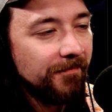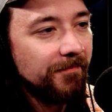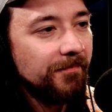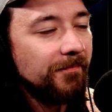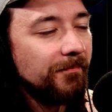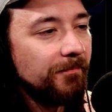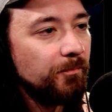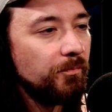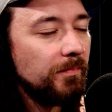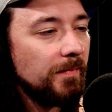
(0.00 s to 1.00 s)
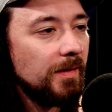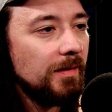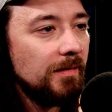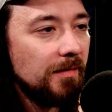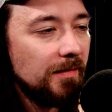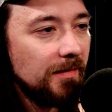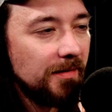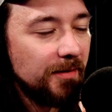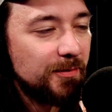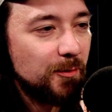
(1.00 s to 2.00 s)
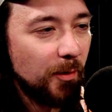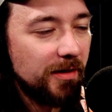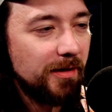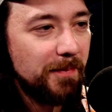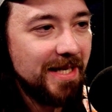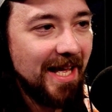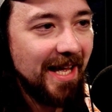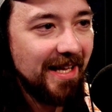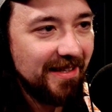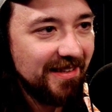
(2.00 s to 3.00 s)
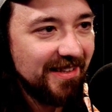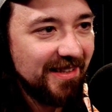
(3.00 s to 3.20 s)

I have squirted it before. You've squirted a bidet.